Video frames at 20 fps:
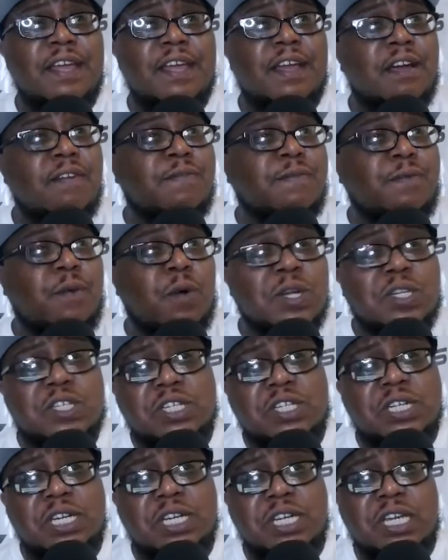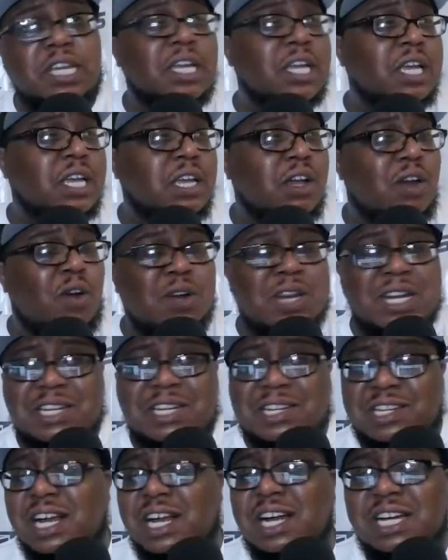Unfortunately, on a
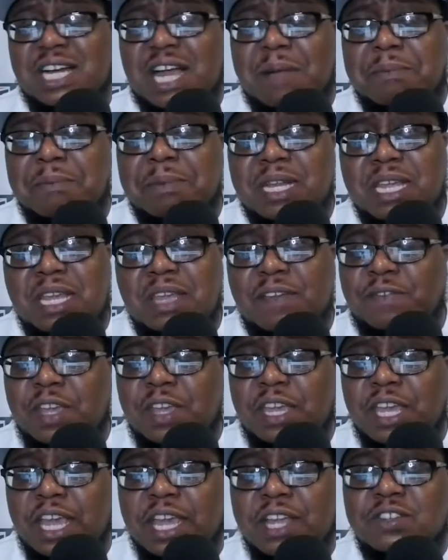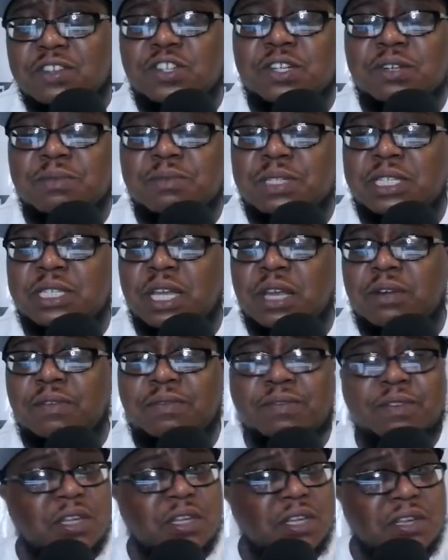dunk, I believe, he injured
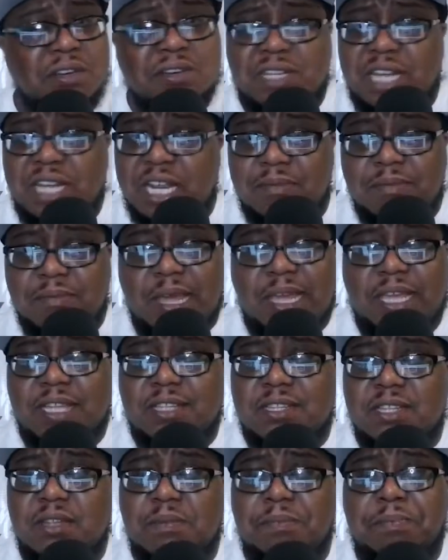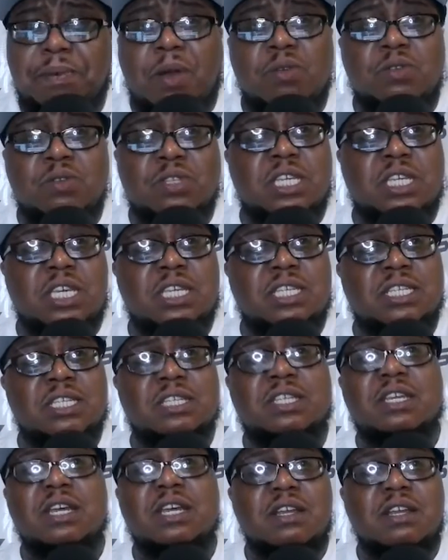himself, didn't make it to the postseason.